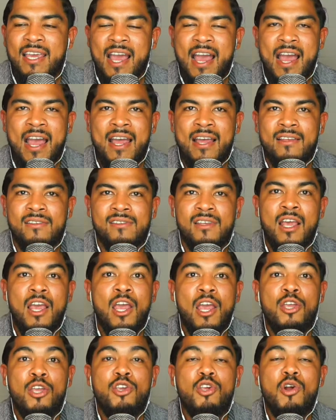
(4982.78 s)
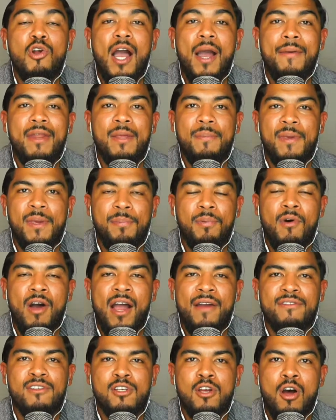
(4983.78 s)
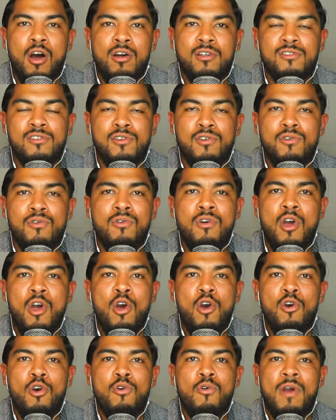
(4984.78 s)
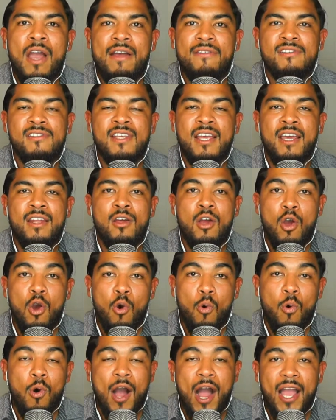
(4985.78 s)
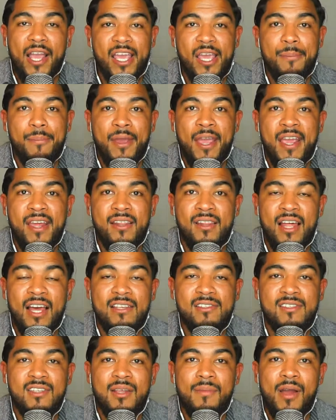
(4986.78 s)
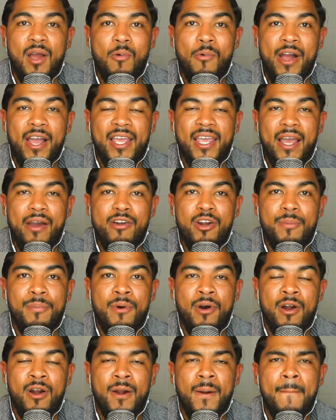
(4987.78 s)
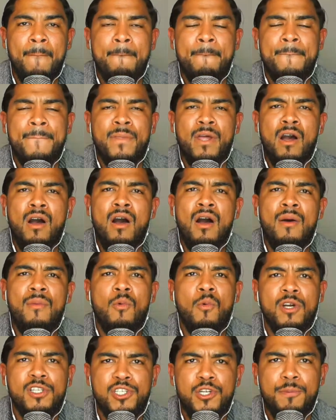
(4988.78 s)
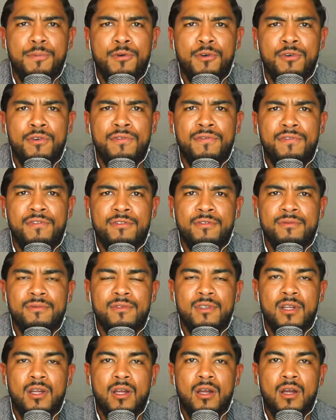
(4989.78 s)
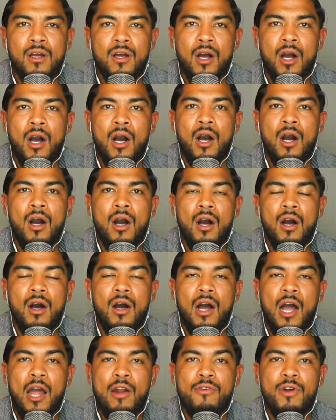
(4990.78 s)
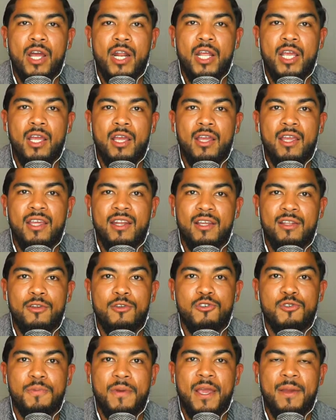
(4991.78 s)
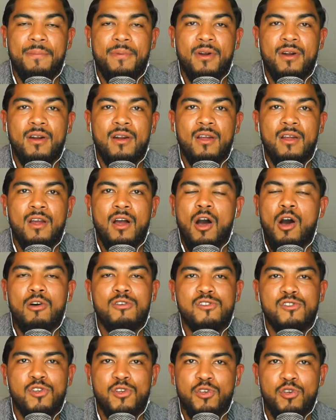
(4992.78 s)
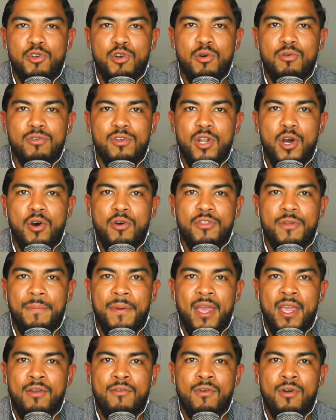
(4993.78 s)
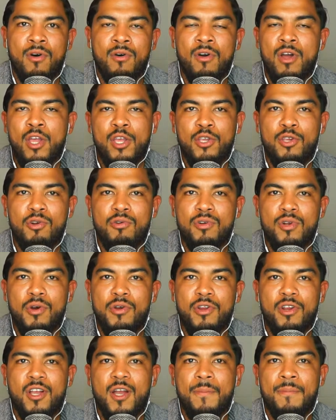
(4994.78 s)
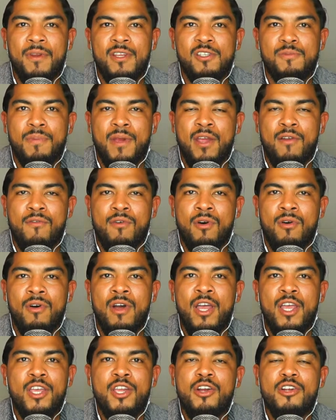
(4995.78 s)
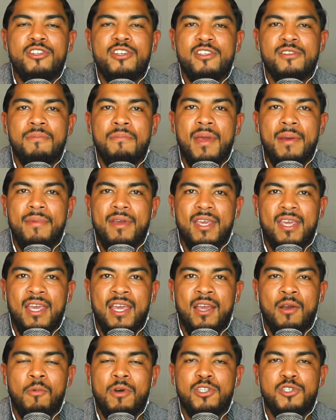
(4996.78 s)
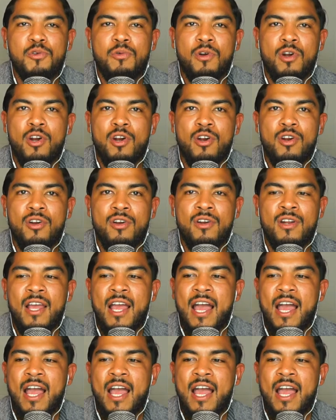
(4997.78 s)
has. You know how many people I've talked to who have said, well, I get paid less than my white counterpart. What's your proof? I read it in a newspaper. Oh, so you don't know the payroll. You don't know your company's payroll. You're just mimicking what you heard